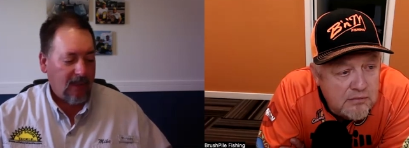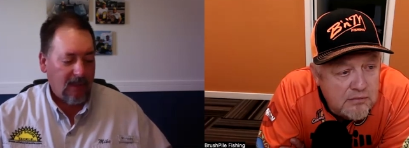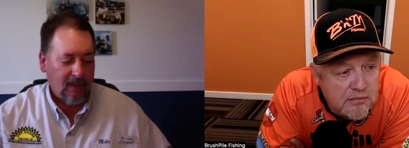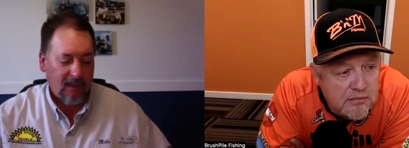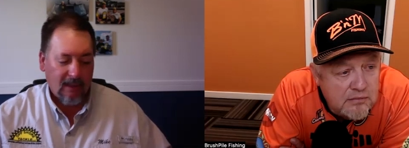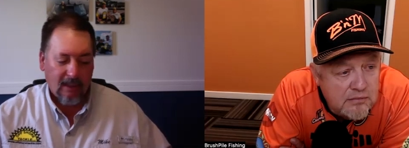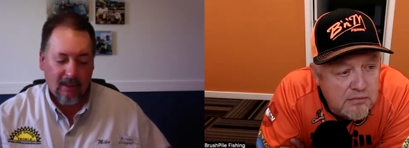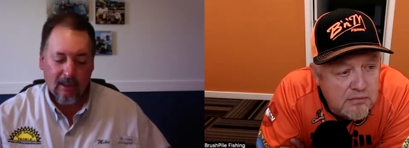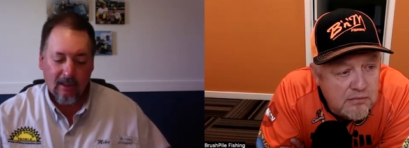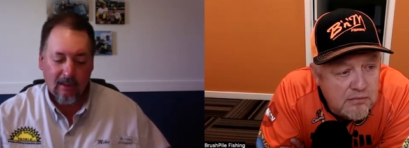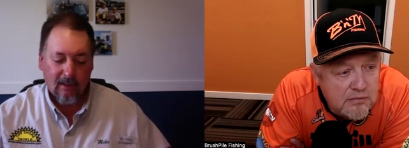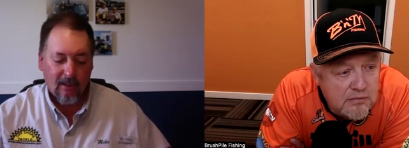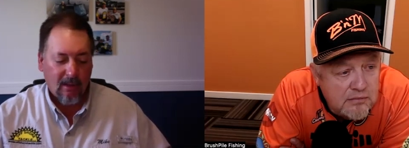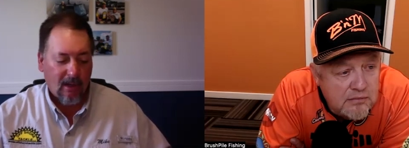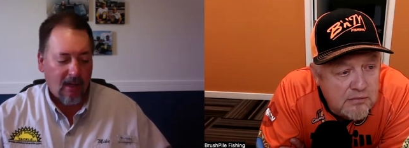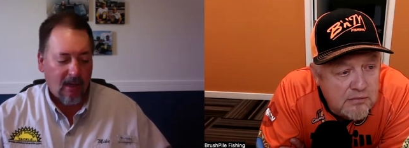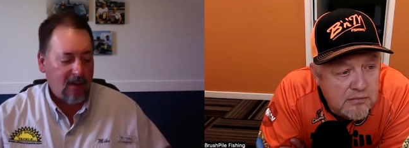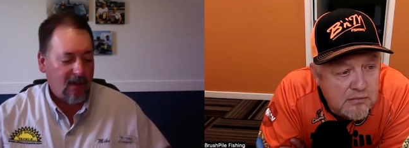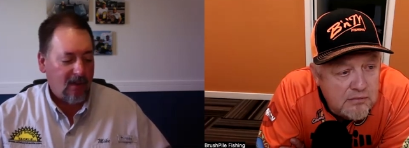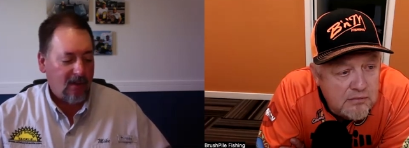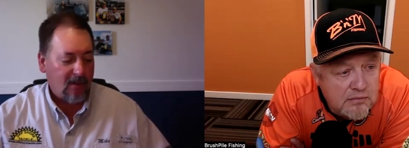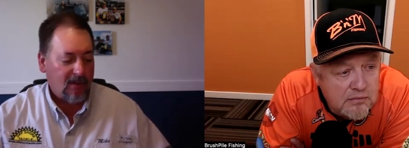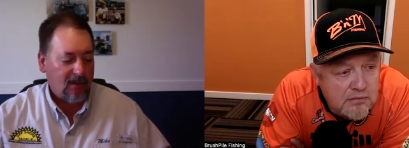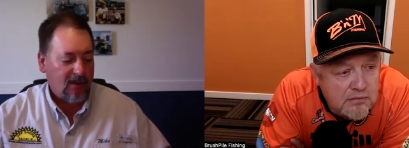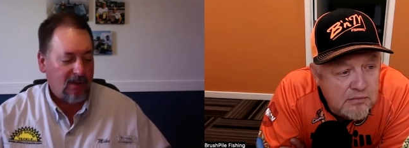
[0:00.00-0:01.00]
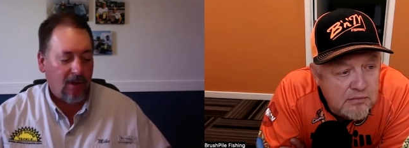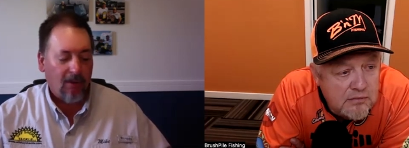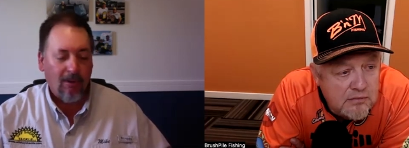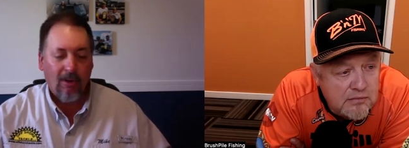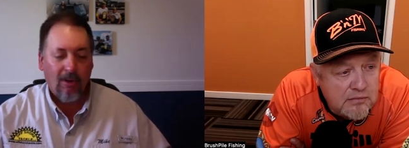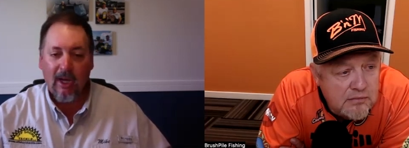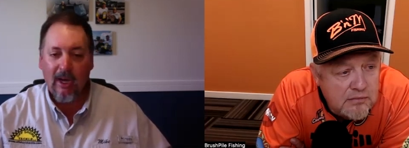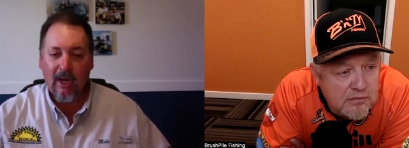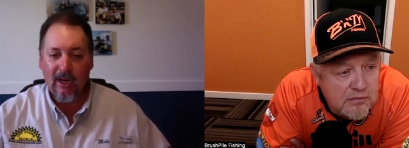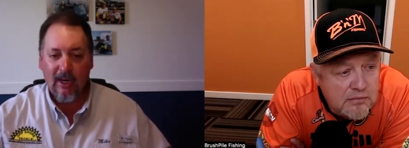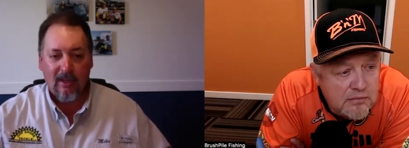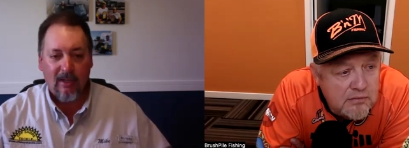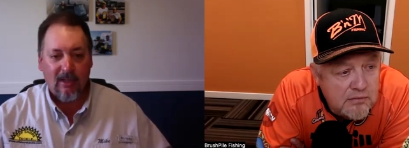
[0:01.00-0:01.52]
Speaker 1: you know, and they're so
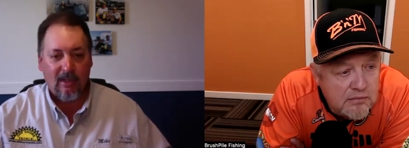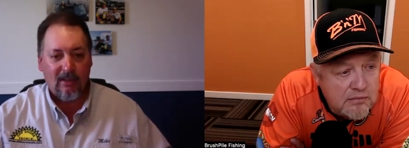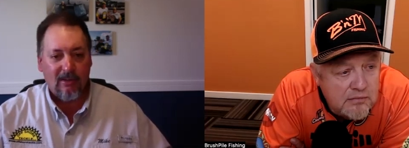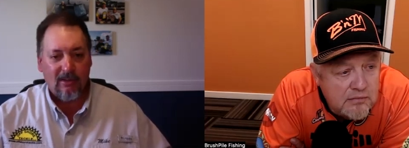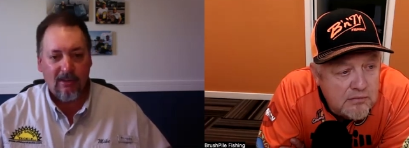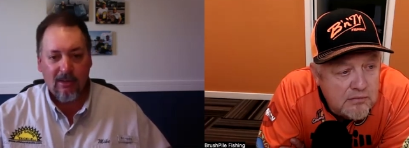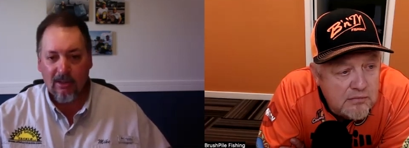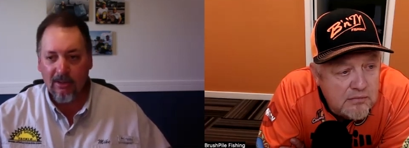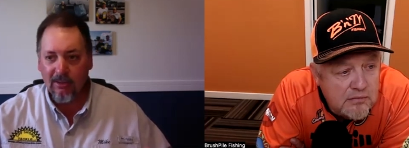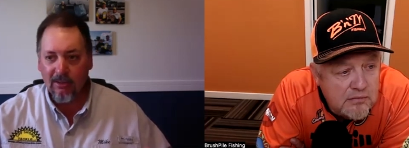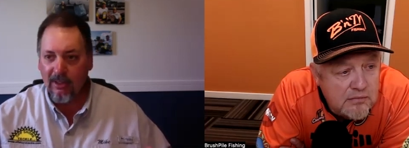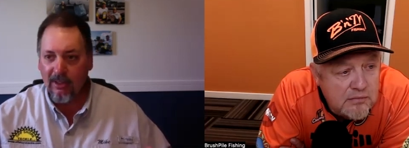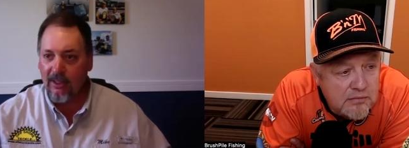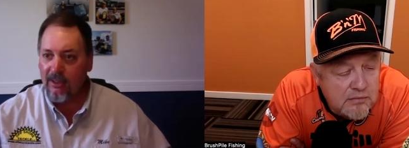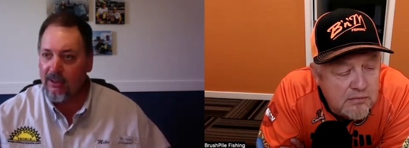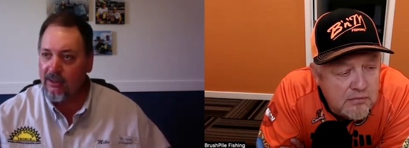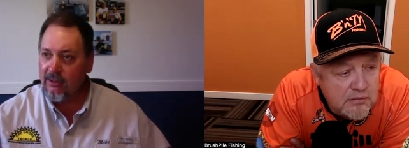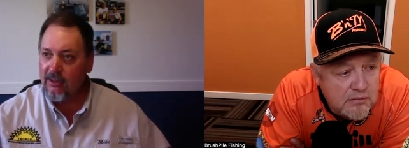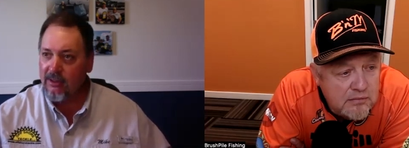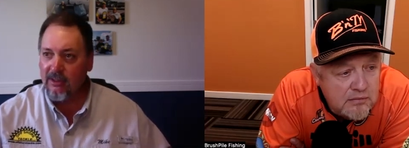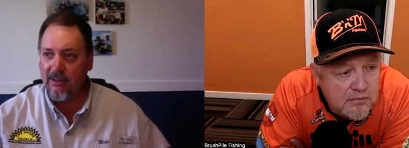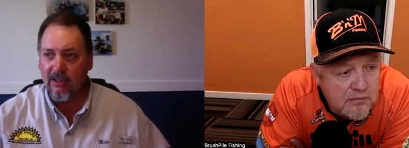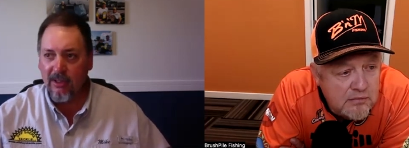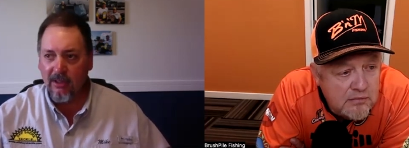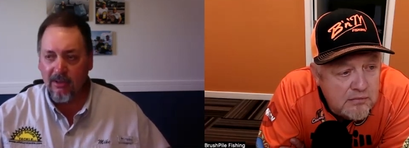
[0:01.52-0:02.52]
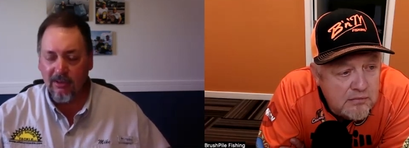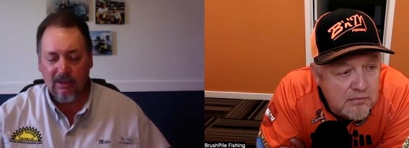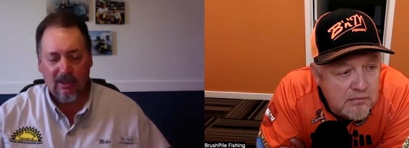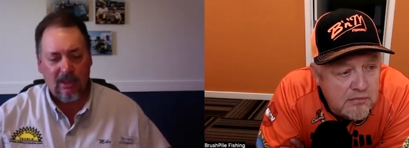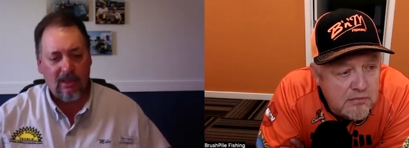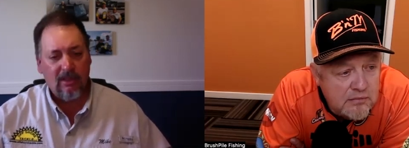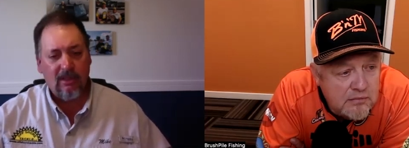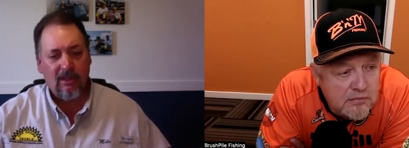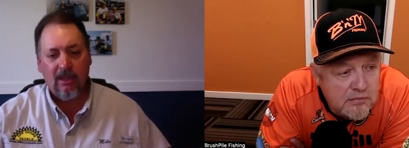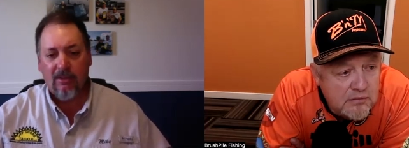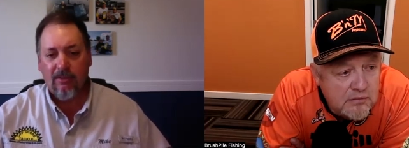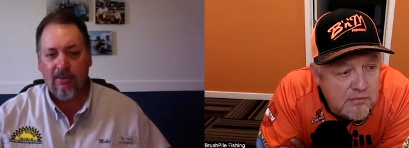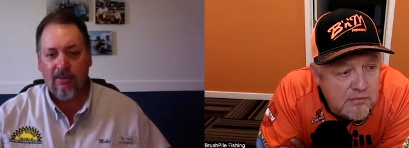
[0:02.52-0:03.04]
light and so, you know, they're just so
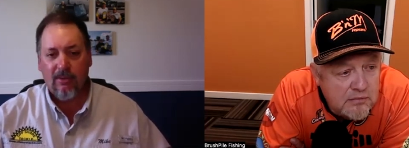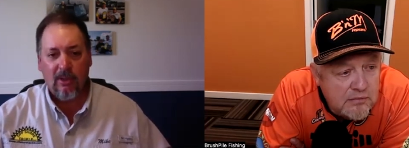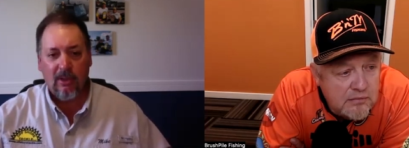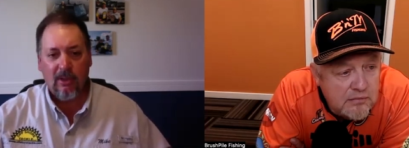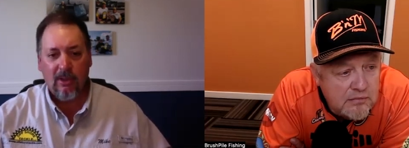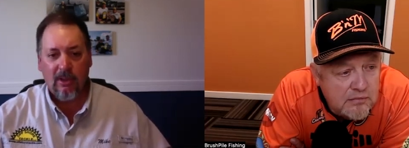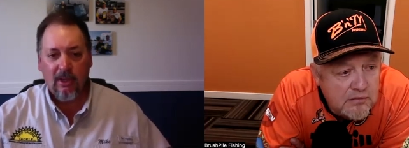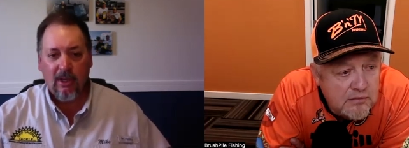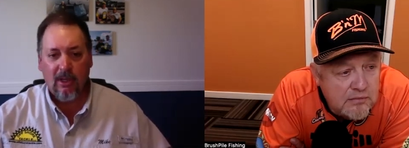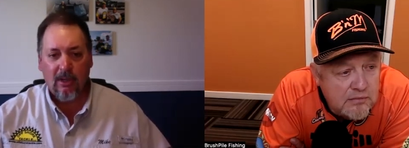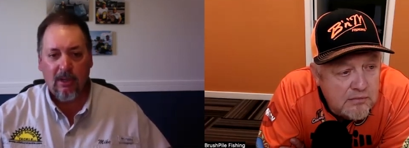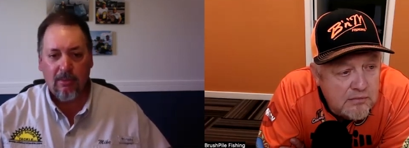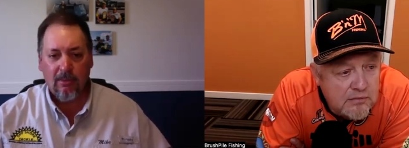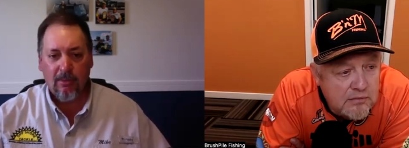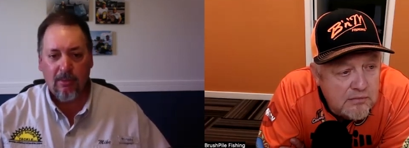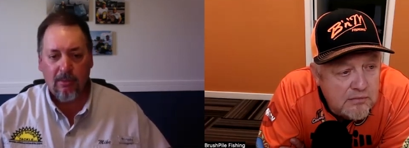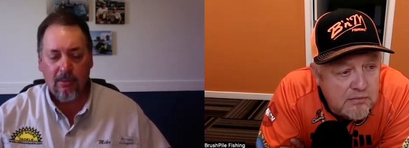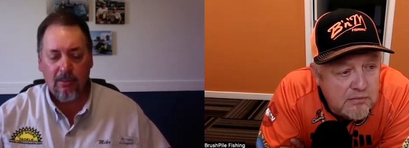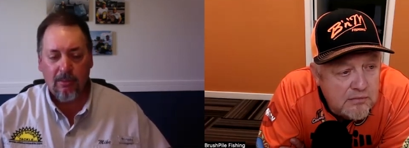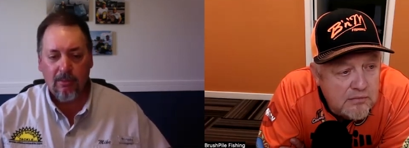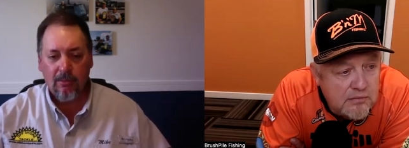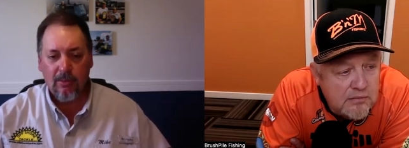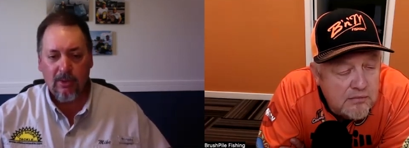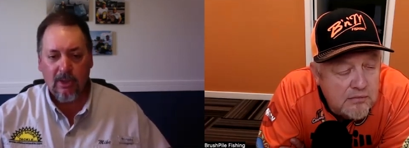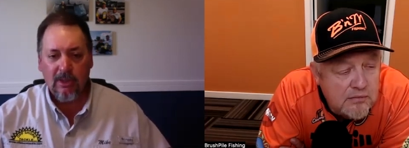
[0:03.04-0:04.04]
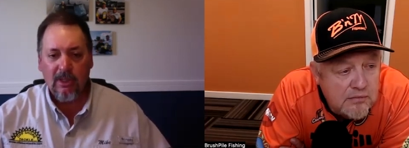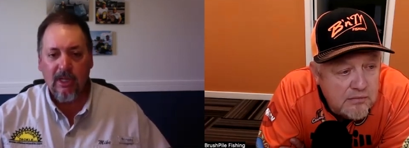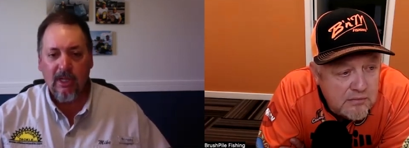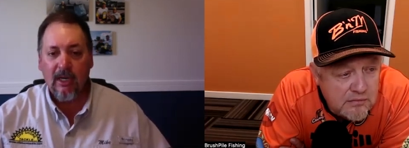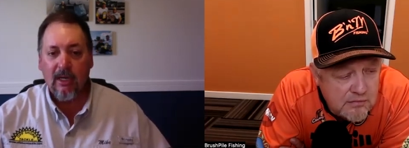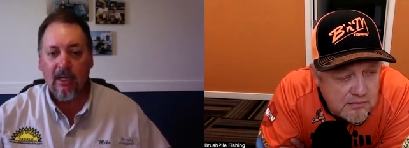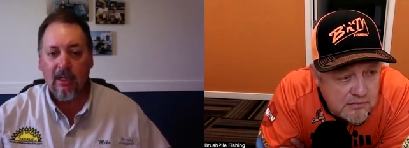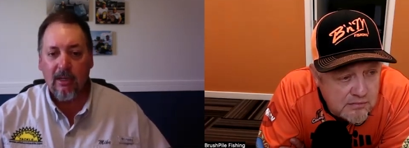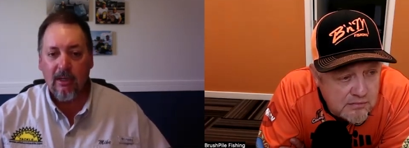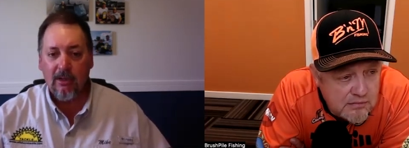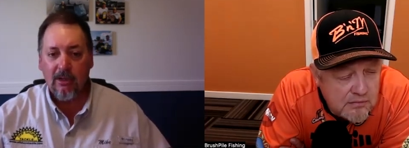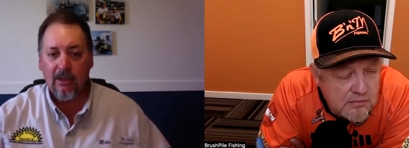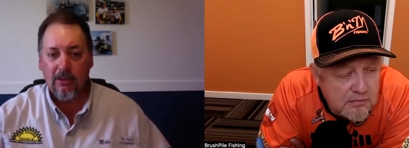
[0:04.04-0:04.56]
sensitive with, you know,
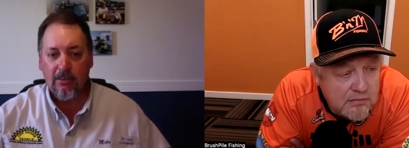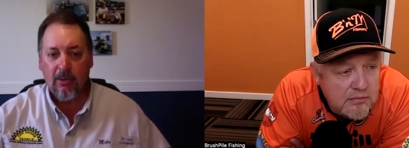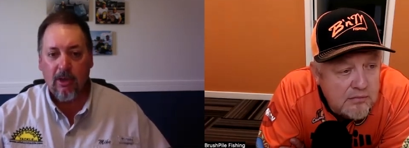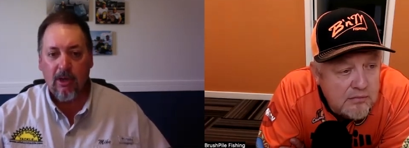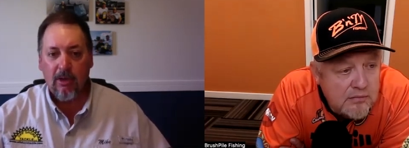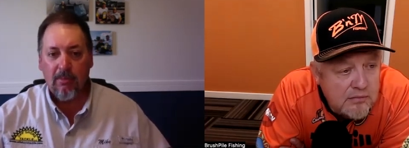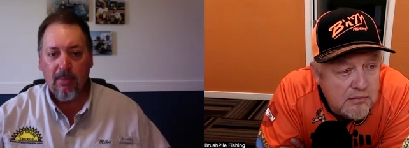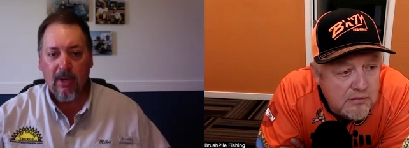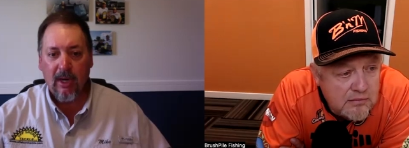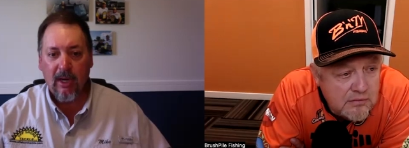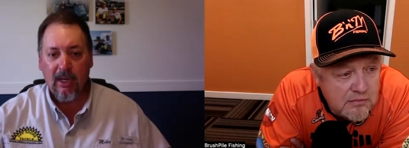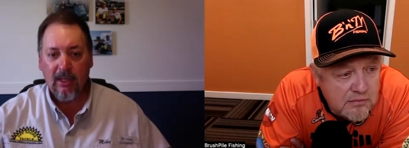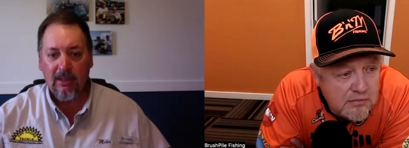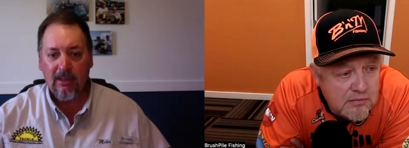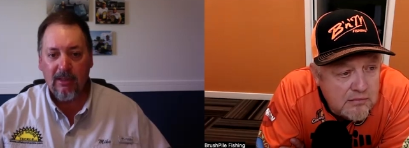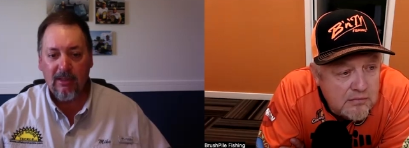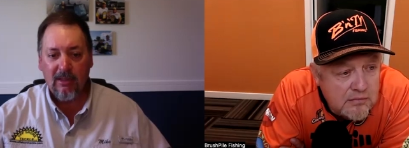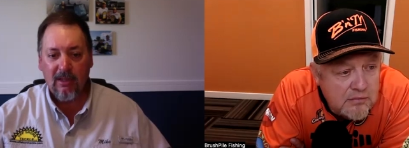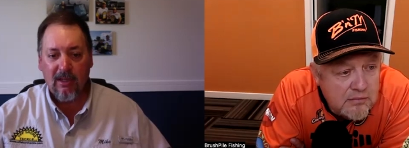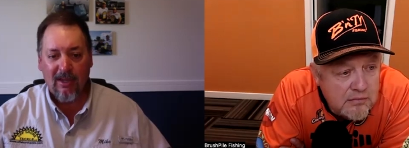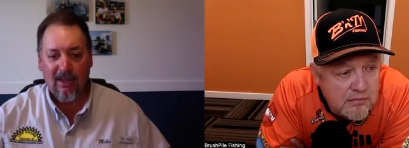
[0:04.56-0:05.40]
detecting those small bites.